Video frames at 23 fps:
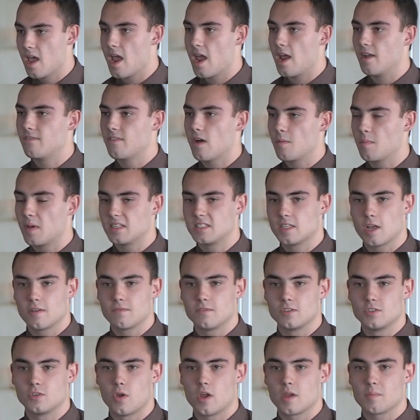and found
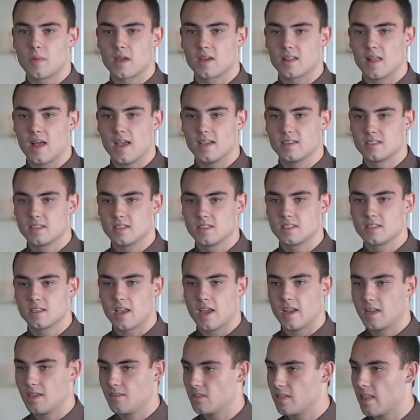myself enjoying my classes
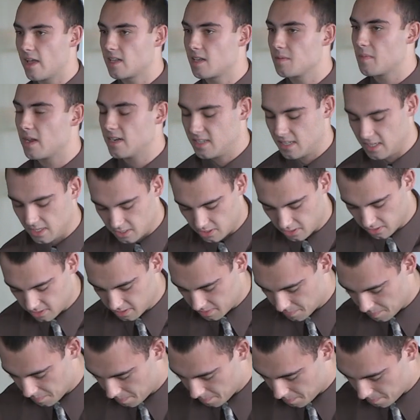and even liking my teachers.